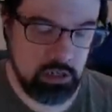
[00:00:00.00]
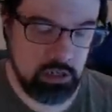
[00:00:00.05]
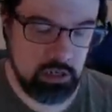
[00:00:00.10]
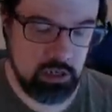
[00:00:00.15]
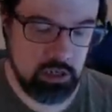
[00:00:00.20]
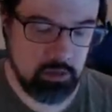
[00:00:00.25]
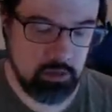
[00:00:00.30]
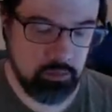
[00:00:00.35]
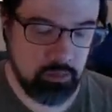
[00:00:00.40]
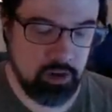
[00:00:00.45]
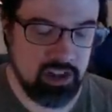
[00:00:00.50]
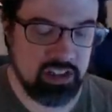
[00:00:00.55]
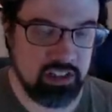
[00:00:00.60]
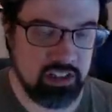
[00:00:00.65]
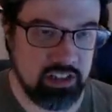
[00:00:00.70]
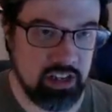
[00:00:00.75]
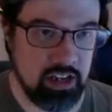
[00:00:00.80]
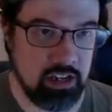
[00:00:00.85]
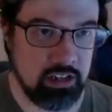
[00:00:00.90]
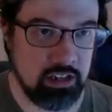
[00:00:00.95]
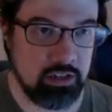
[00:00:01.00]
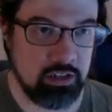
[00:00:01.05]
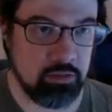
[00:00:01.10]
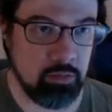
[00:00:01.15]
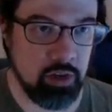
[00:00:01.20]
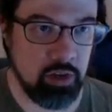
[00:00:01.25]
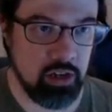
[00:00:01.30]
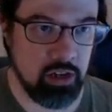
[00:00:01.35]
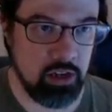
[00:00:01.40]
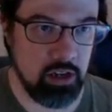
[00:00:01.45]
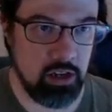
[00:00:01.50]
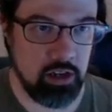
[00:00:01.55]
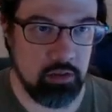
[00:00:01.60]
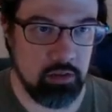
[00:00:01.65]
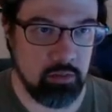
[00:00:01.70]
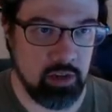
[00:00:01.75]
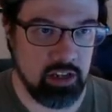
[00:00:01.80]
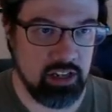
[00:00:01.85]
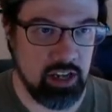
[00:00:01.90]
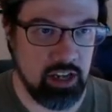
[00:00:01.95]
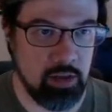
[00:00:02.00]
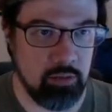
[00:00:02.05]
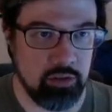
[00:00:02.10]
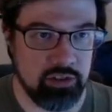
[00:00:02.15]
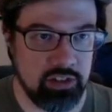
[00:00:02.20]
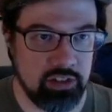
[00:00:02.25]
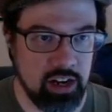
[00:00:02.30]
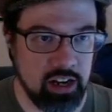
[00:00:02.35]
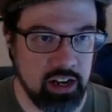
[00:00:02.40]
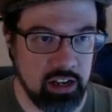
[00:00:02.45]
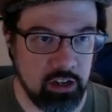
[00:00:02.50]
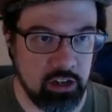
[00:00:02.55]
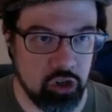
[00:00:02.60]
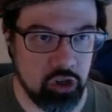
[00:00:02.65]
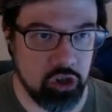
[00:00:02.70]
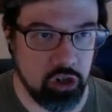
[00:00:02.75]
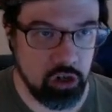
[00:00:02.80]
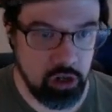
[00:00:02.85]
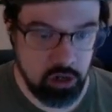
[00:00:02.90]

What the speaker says: price stands, my table signage.